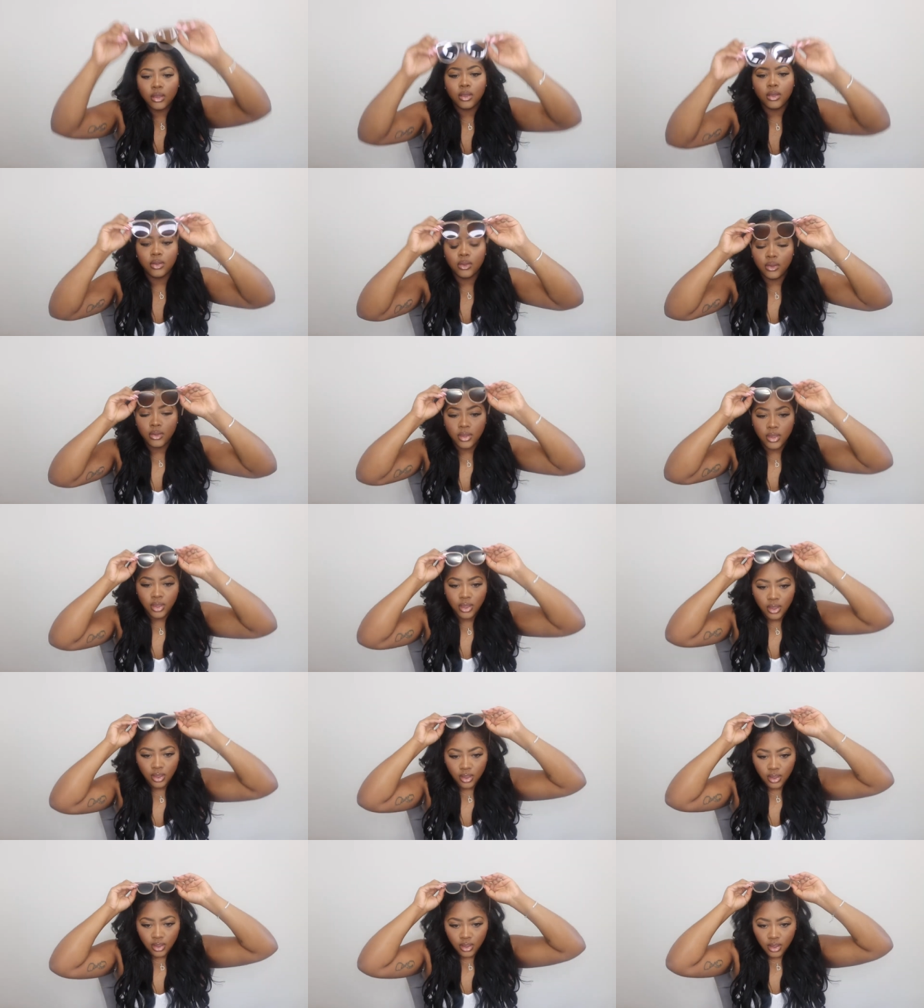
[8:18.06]
Oh
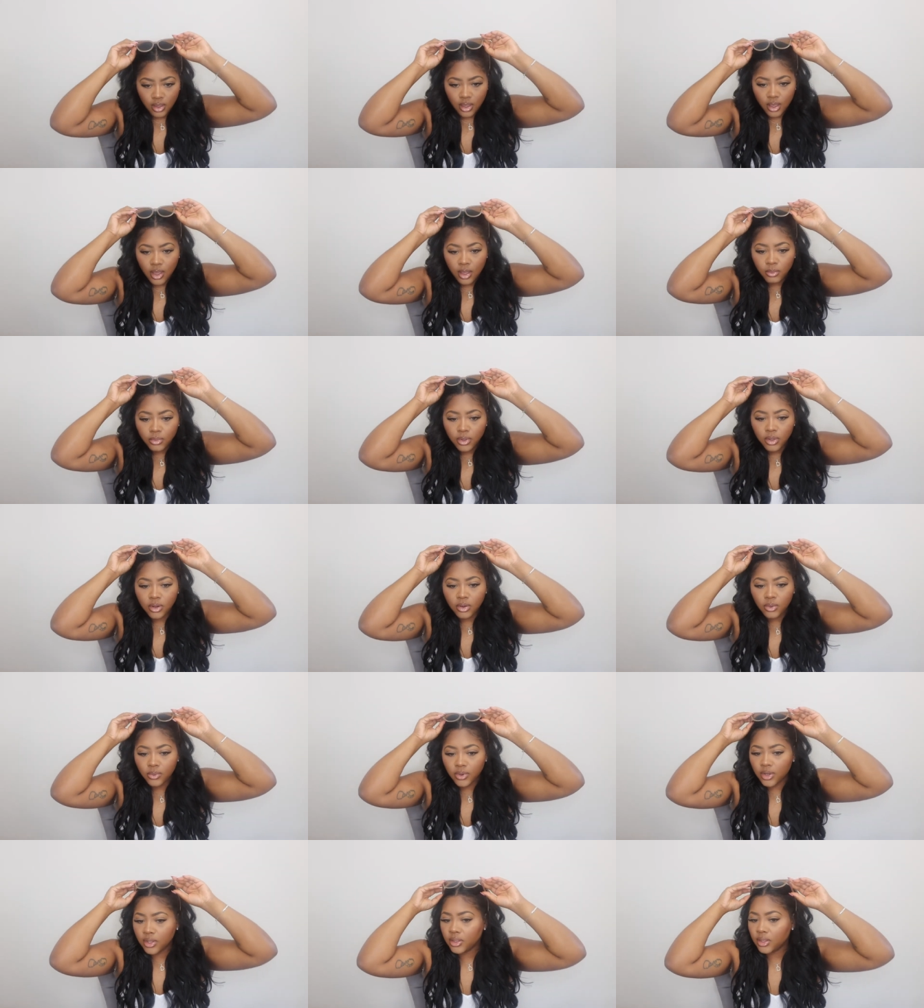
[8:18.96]
yeah, I'm gonna
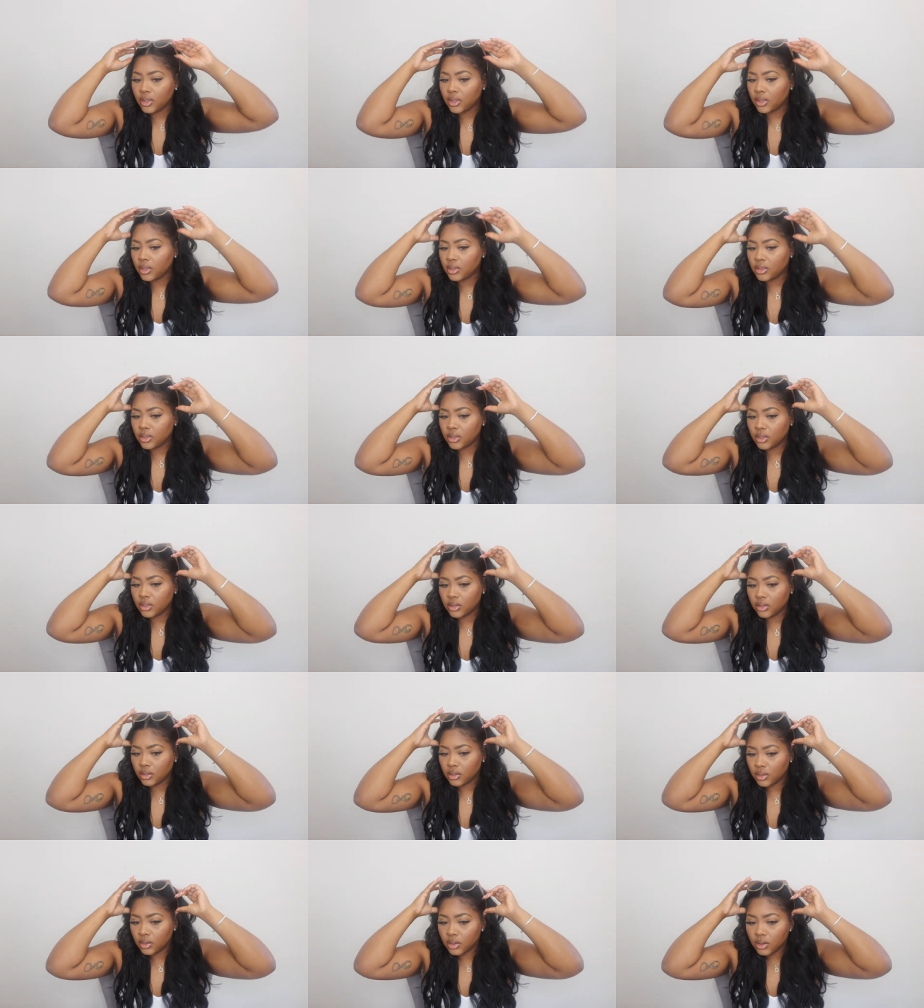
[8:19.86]
wear these.
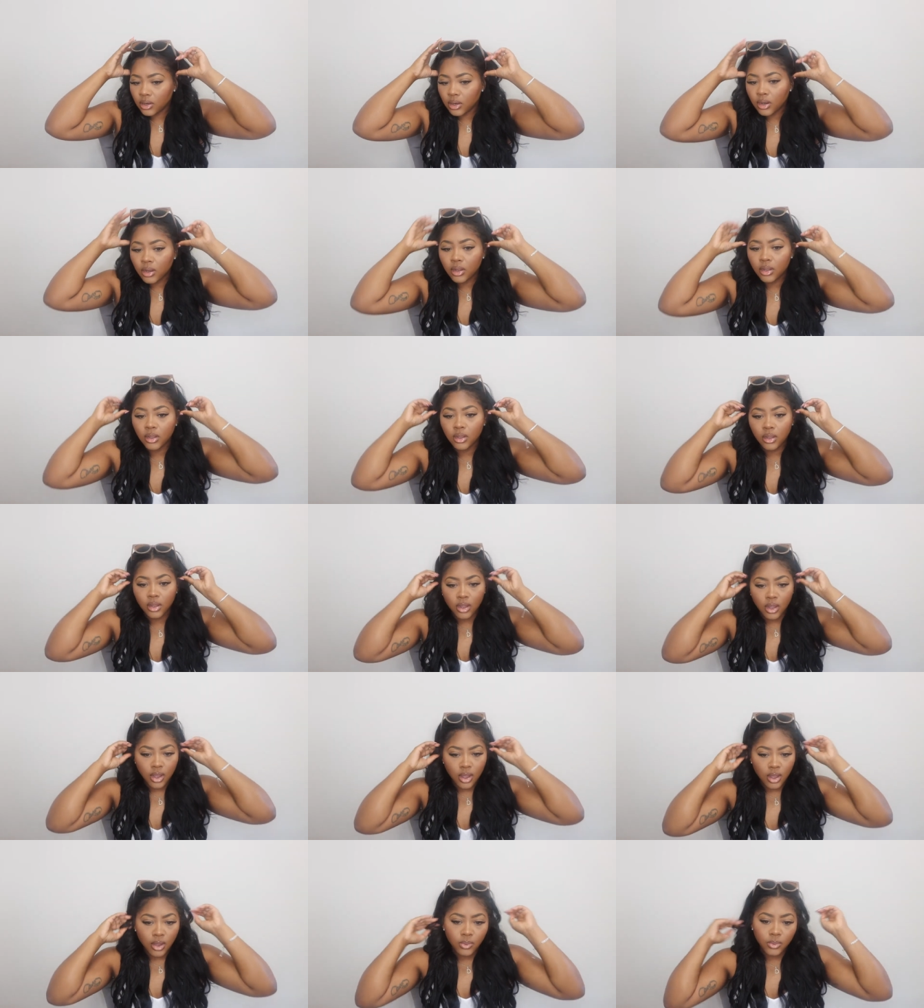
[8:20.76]

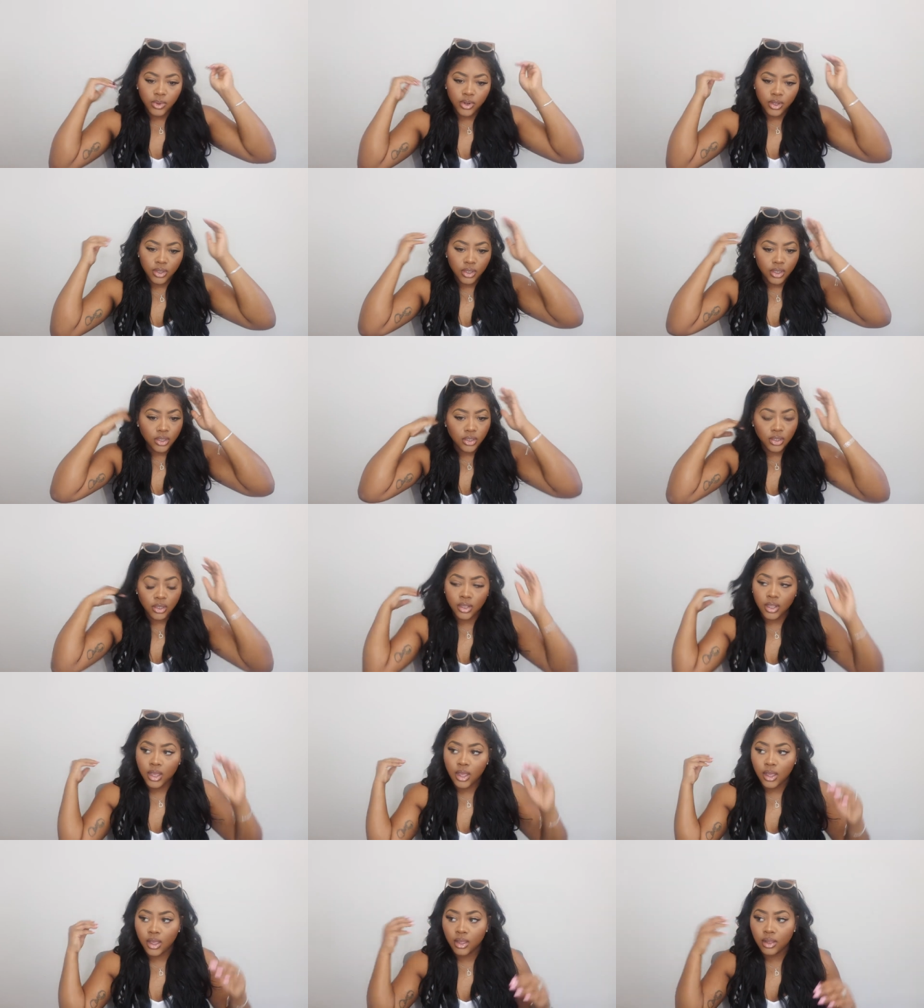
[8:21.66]
I'm wearing these a
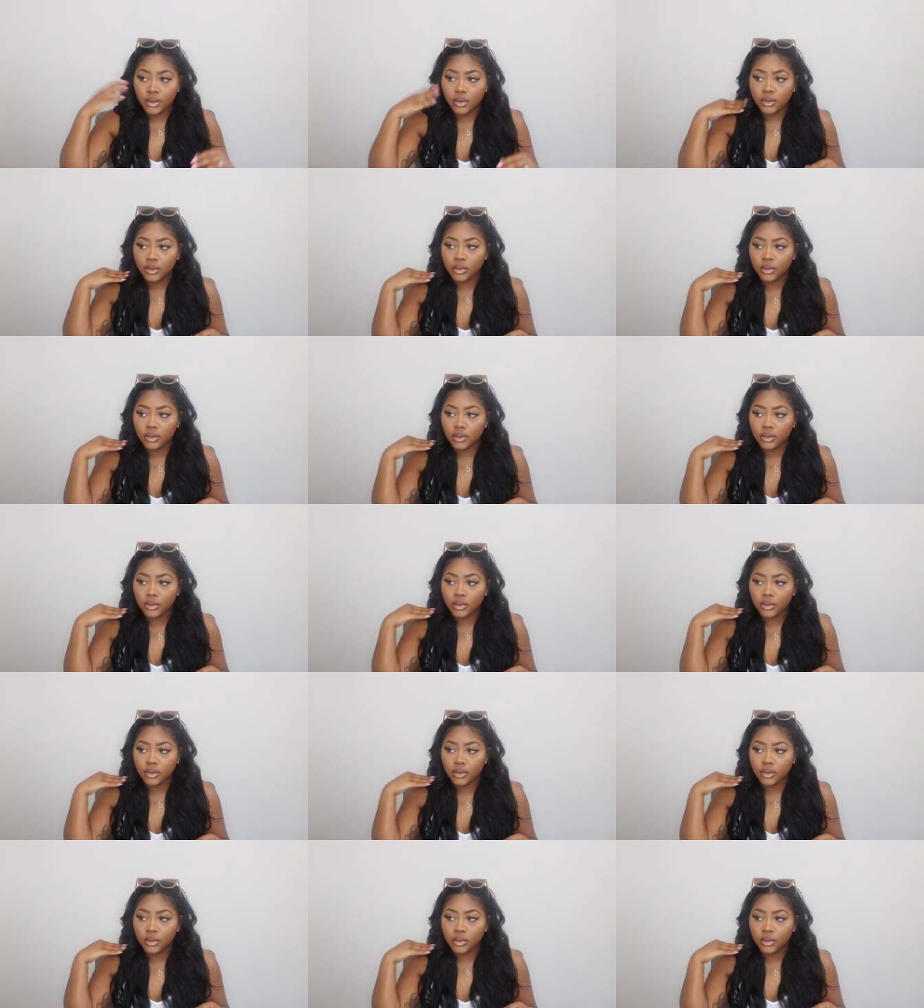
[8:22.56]
lot.